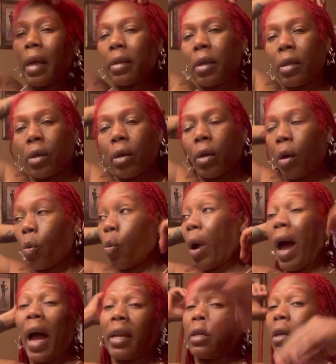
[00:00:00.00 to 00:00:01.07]
I need to go. Well,
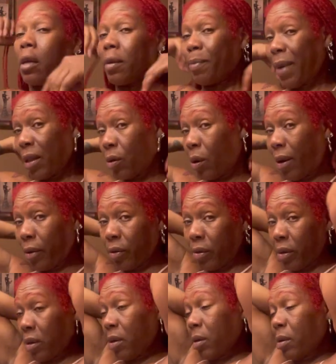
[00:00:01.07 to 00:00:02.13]
I didn't. My daughter
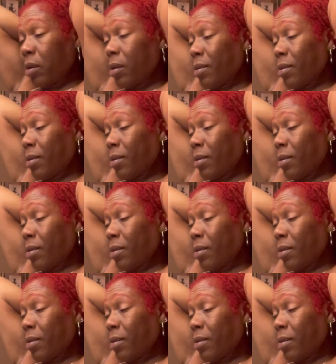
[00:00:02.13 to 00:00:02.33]
did.